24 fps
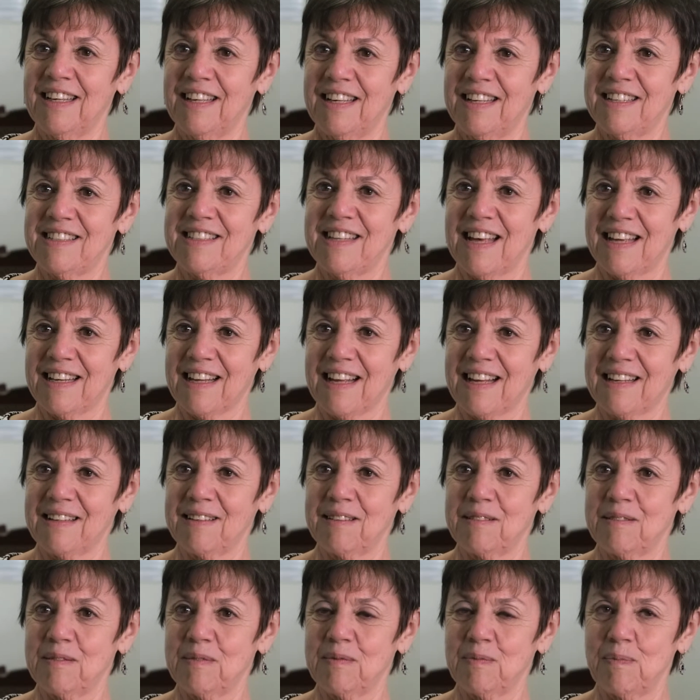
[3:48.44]
is that
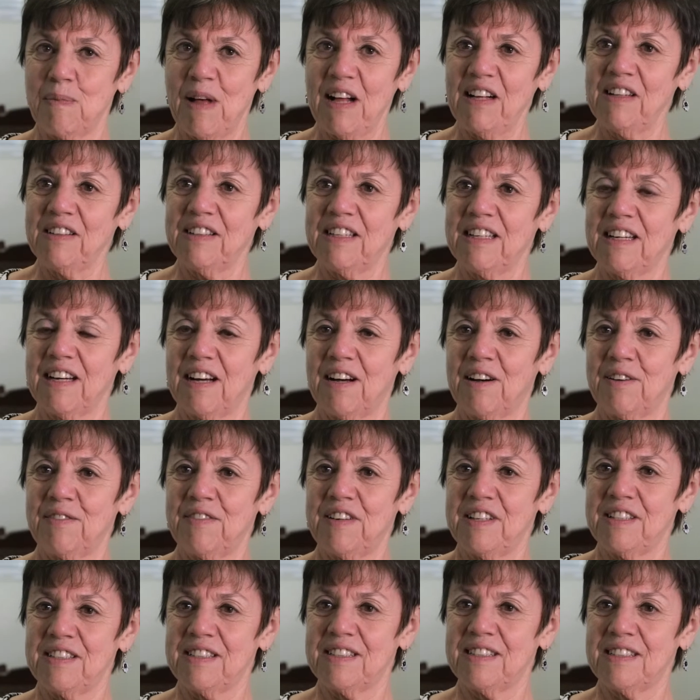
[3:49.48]
melding of
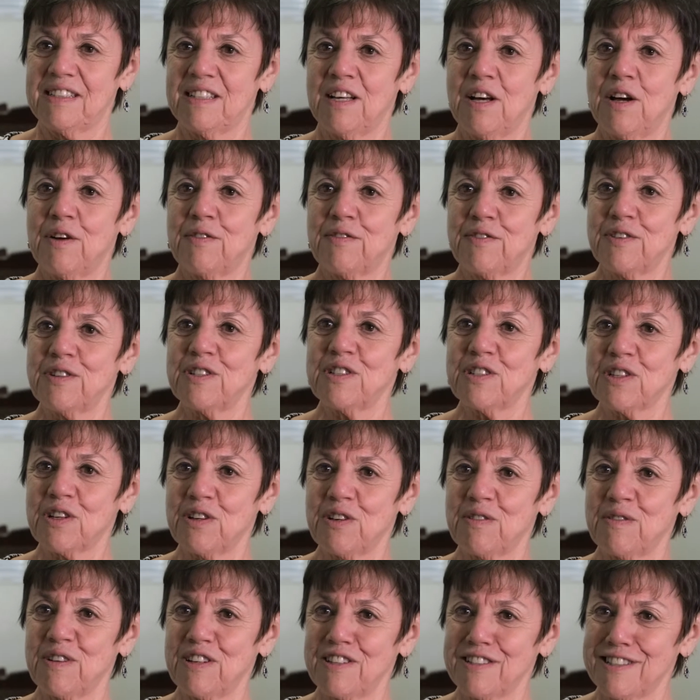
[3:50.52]
his first
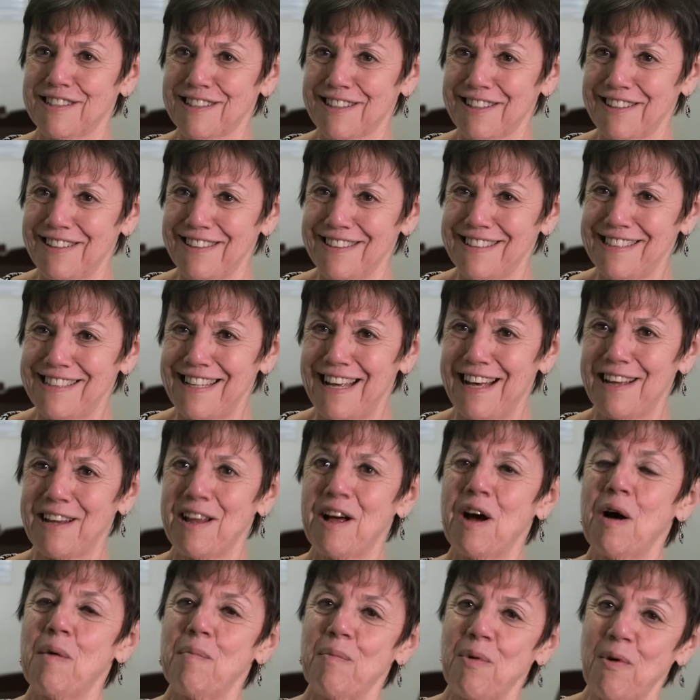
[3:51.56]
career skill set
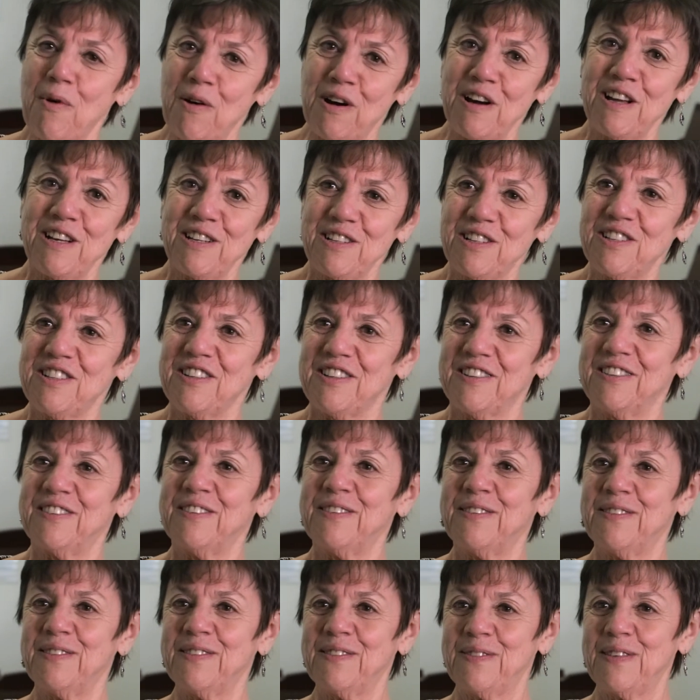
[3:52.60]
poured
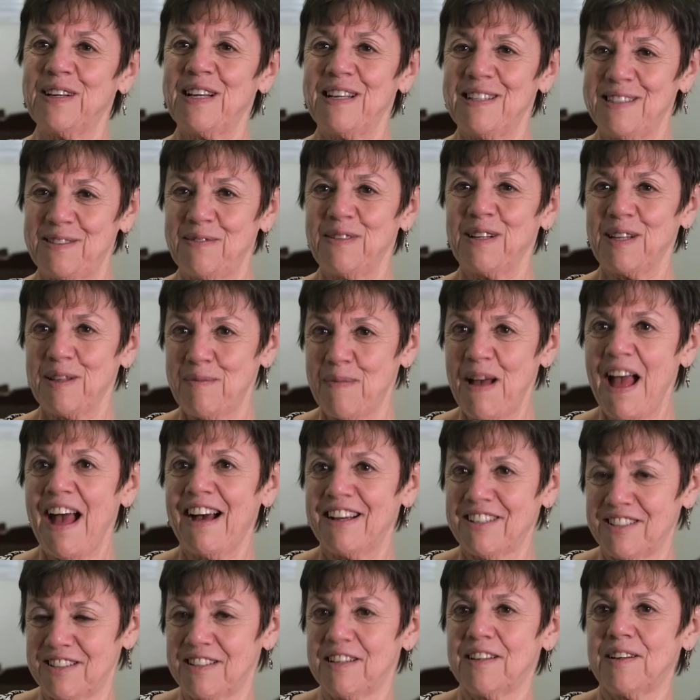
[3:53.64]
into what he's really
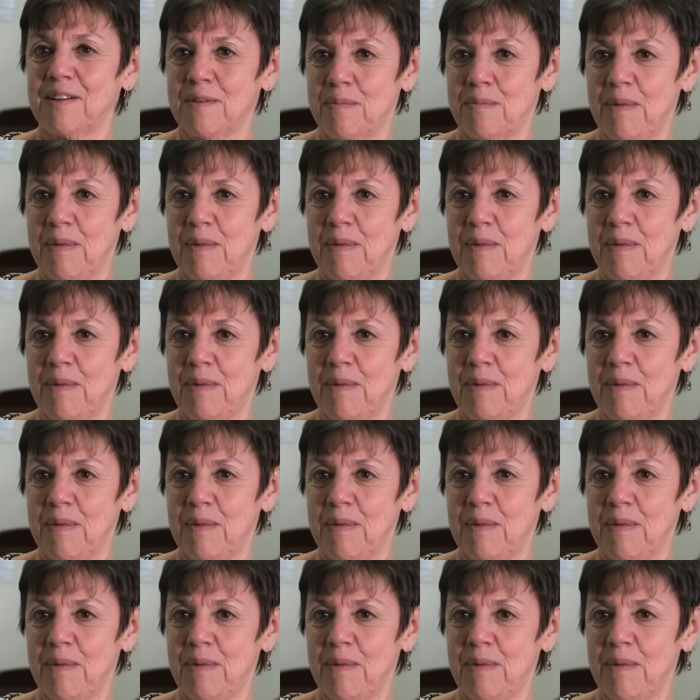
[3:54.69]
passionate